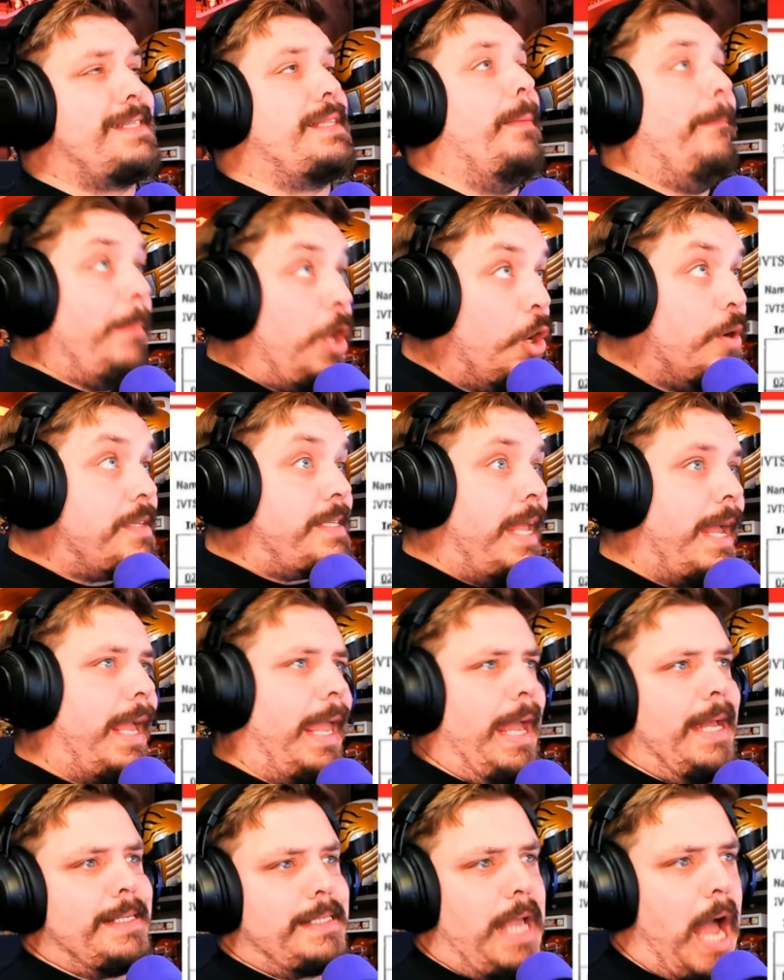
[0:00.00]
the
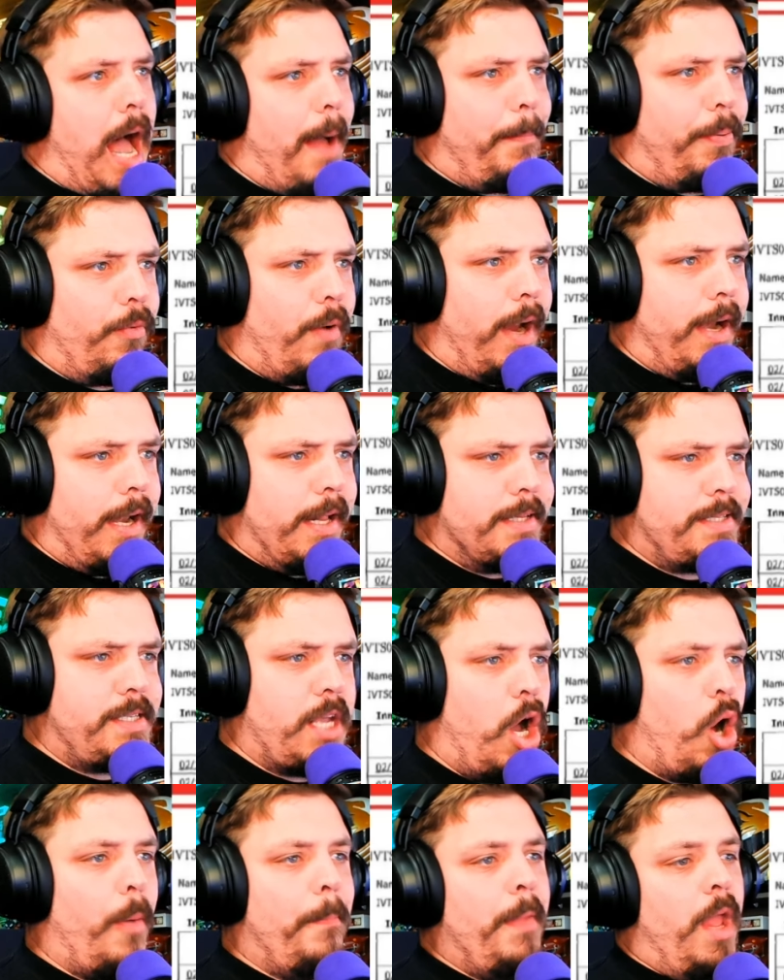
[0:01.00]
music is copyrighted.
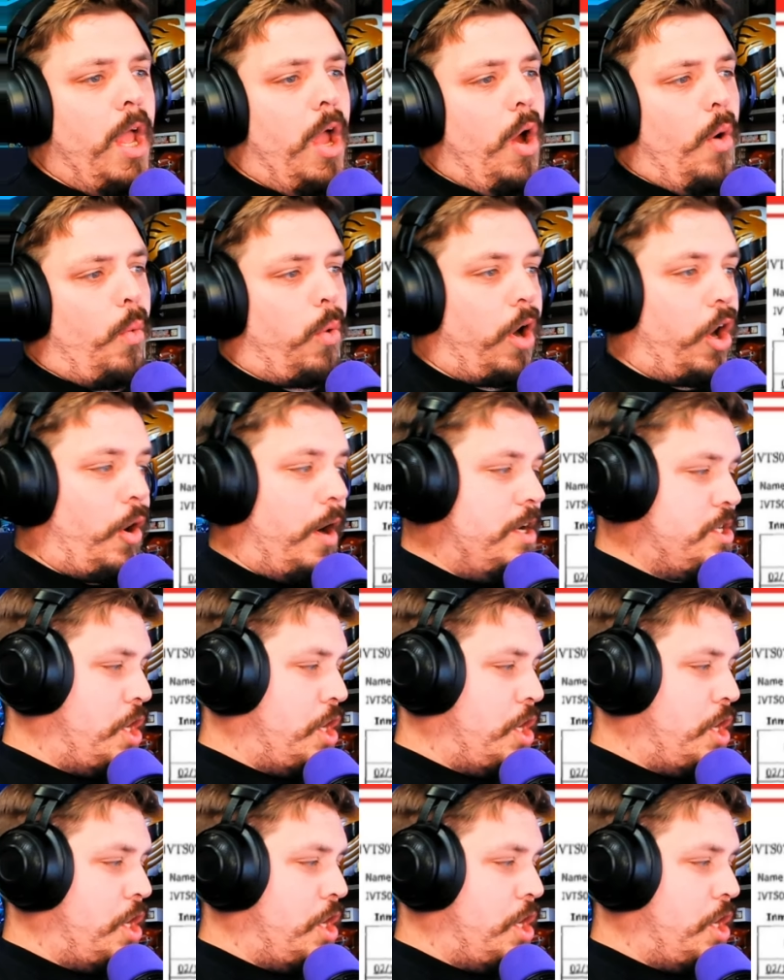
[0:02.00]
So, we're going